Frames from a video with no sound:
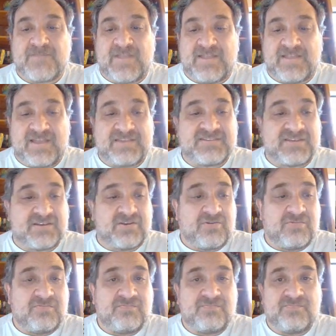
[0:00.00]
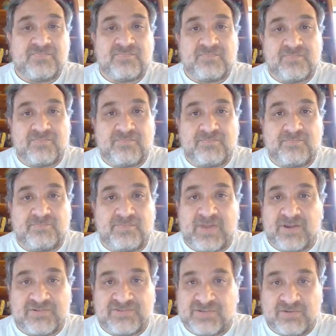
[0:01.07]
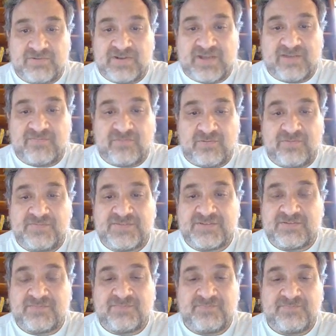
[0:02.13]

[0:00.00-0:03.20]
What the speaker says: And yes, I know, bears don't have hooves.